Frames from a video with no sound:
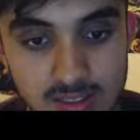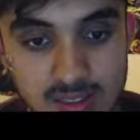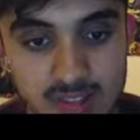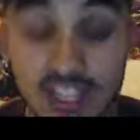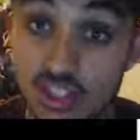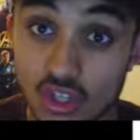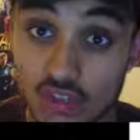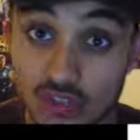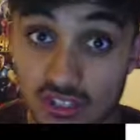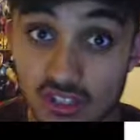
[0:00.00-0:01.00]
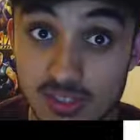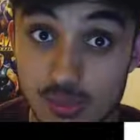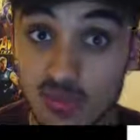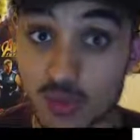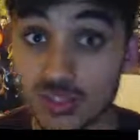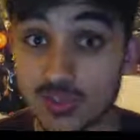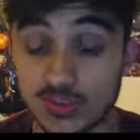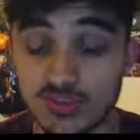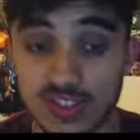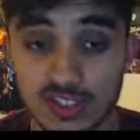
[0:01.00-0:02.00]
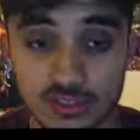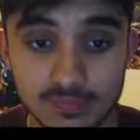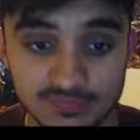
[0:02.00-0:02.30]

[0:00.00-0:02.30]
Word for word: Deadshot's really good in this movie. Will Smith's very good.